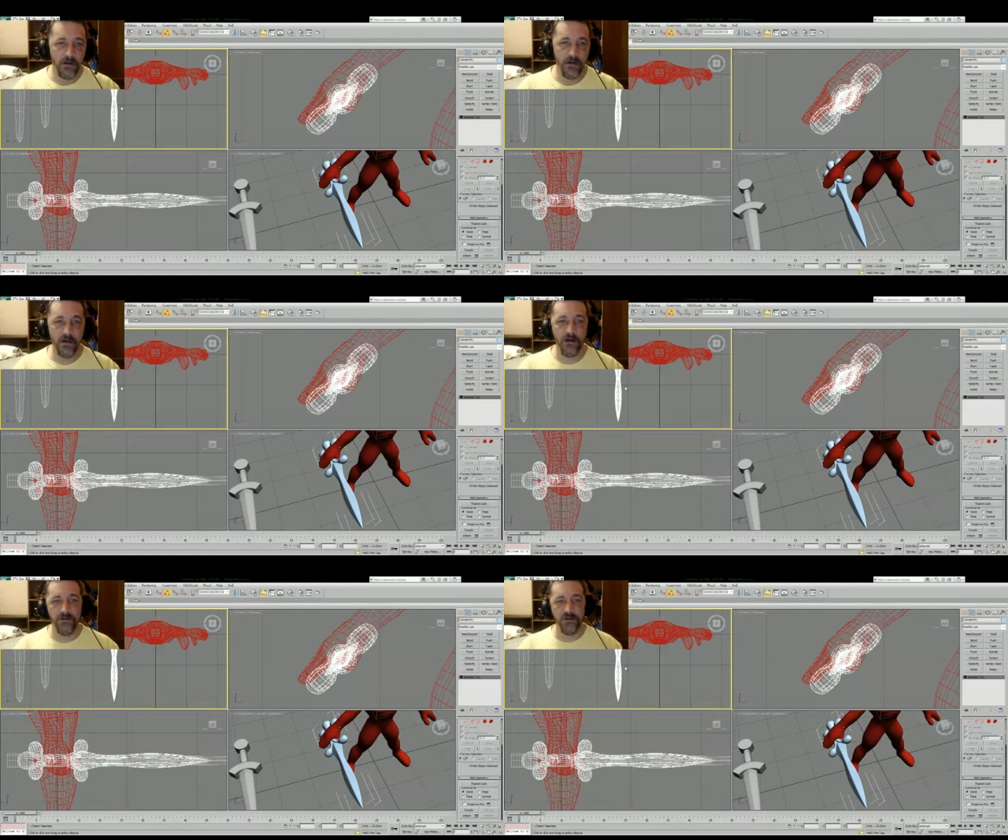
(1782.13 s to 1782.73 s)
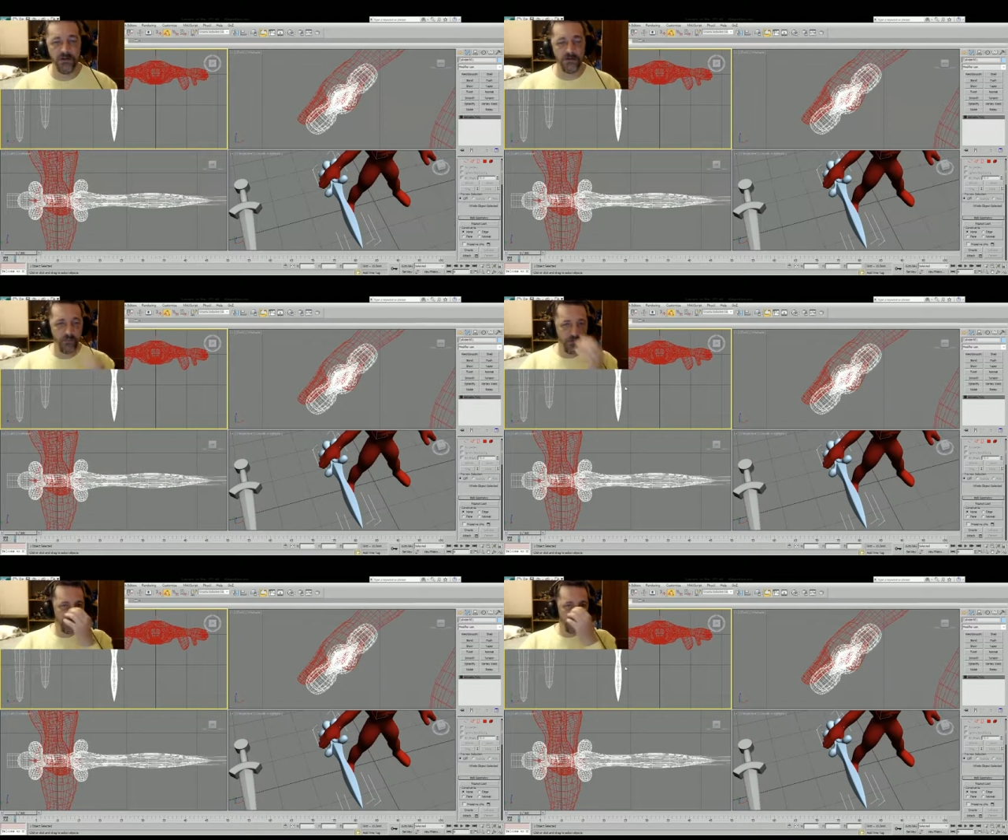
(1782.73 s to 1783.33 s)
on just
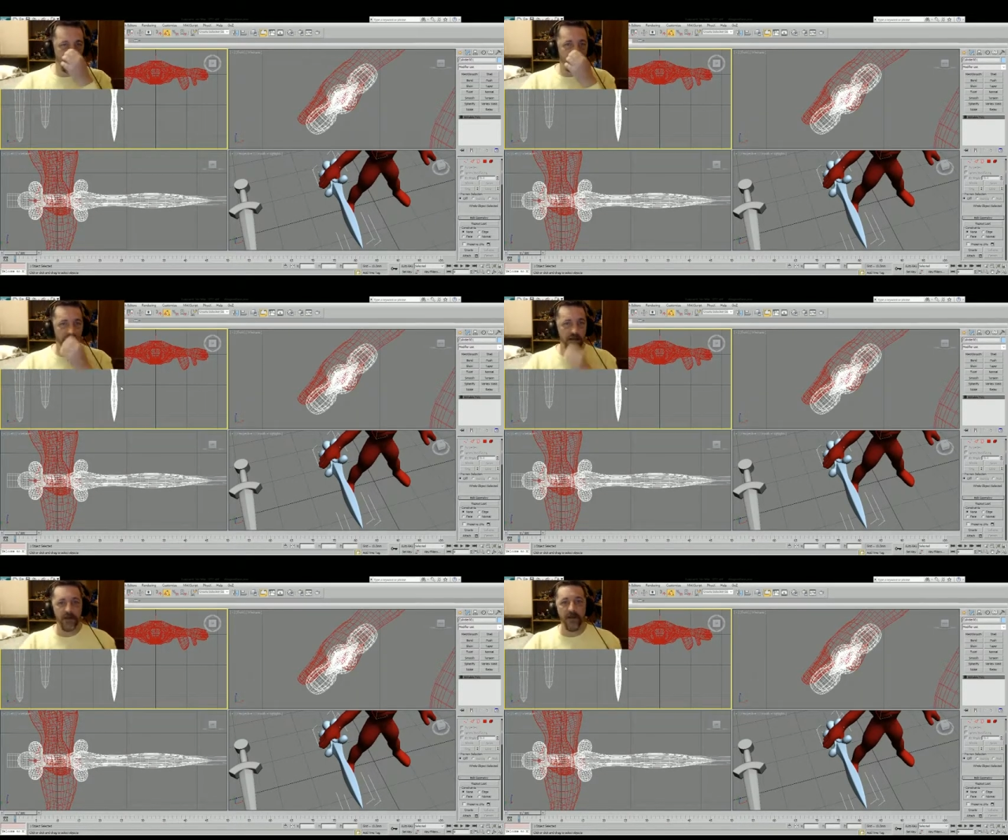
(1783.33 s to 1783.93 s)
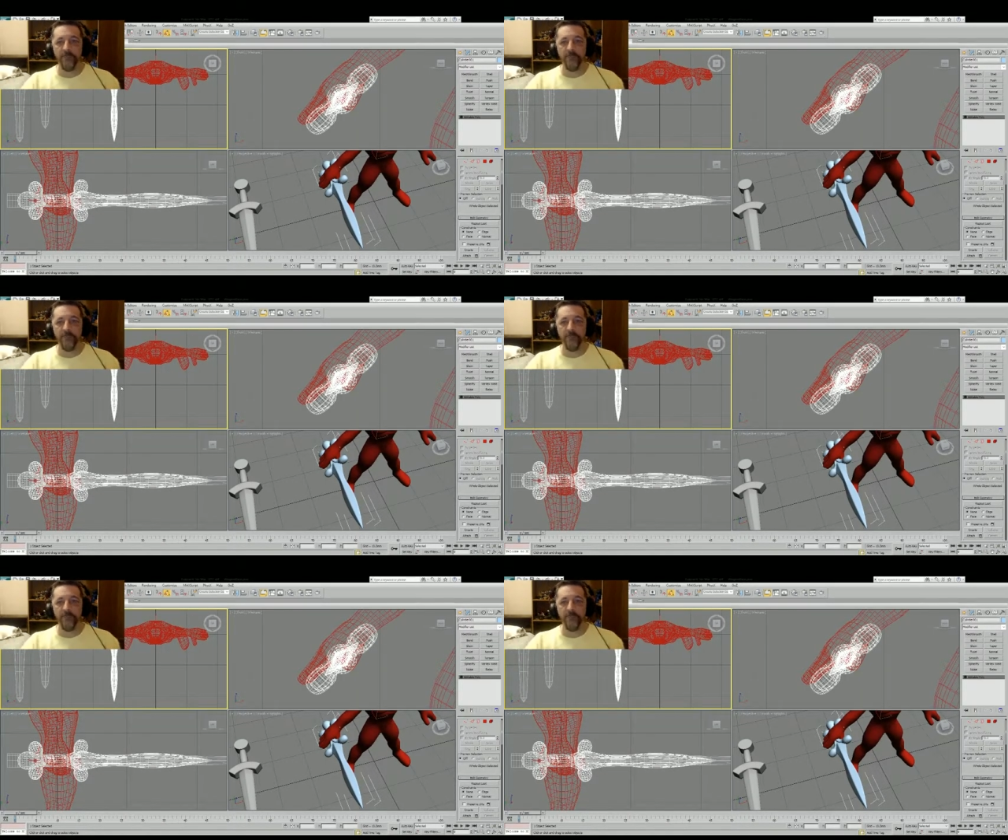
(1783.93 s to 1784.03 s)
one sword at a time.